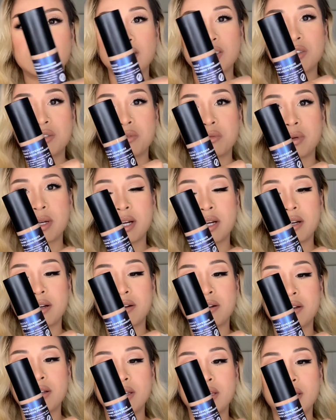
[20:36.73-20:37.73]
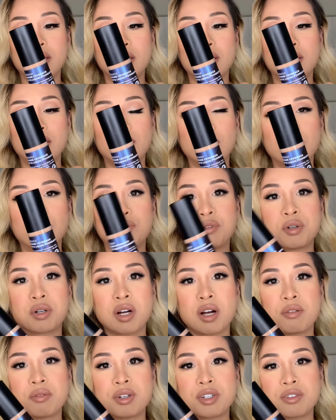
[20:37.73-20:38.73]
to wear full
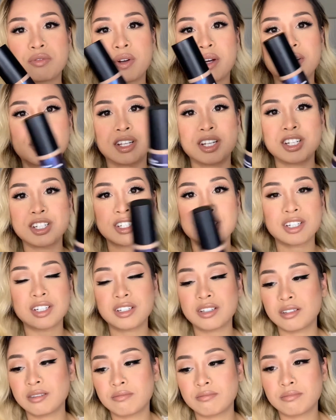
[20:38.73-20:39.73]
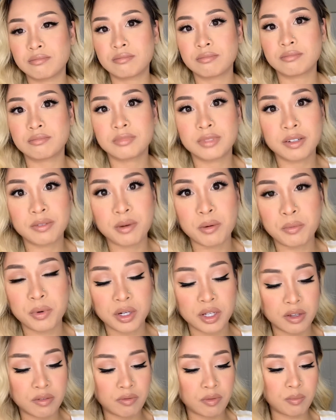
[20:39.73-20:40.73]
coverage foundation if I'm
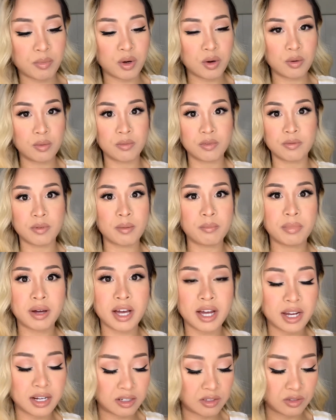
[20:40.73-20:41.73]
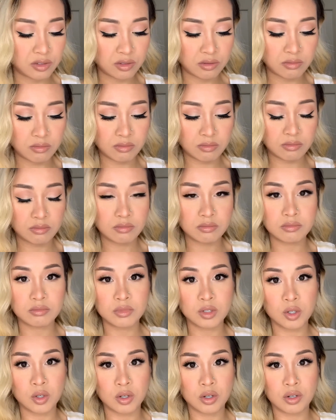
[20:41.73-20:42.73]
working from home, if I'm behind a Zoom
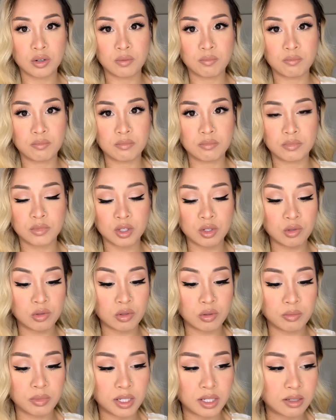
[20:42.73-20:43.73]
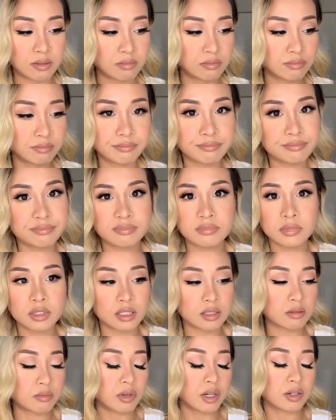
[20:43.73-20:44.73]
or Google Meet,
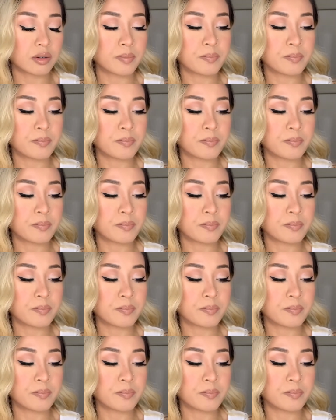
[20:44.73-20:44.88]
doesn't matter.